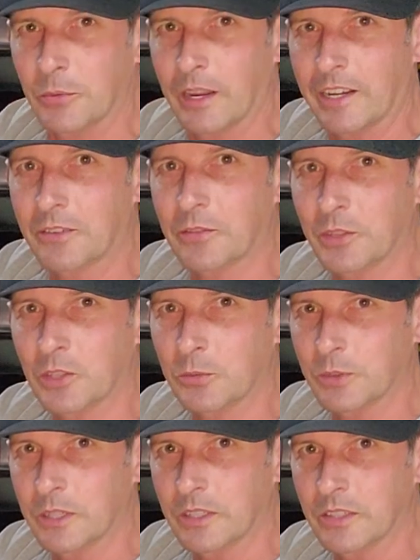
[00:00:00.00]
waiting for these
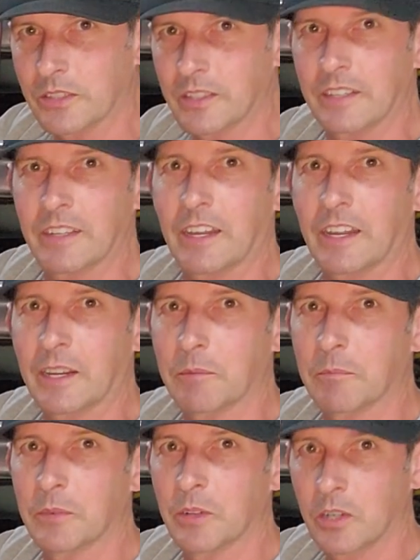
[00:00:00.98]
wheels. I
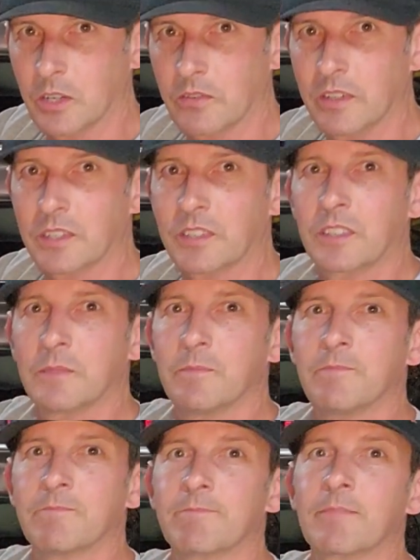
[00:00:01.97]
am nervous
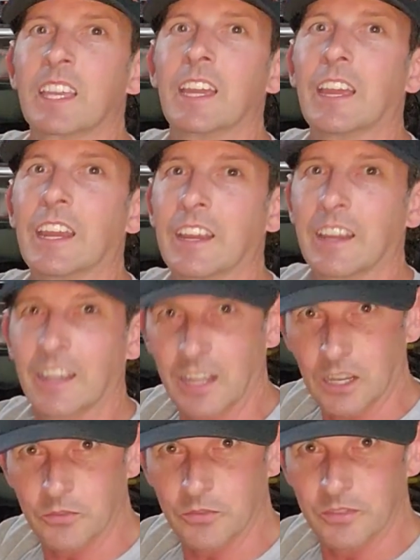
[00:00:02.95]

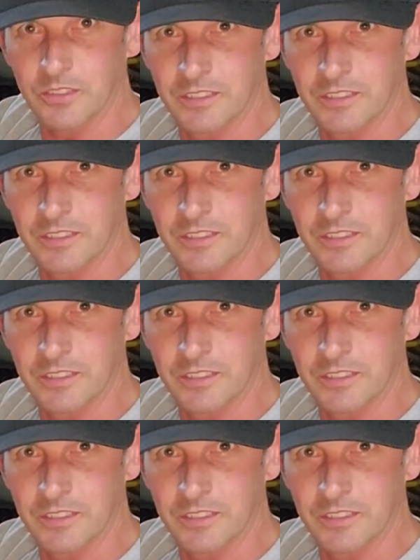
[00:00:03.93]
AF.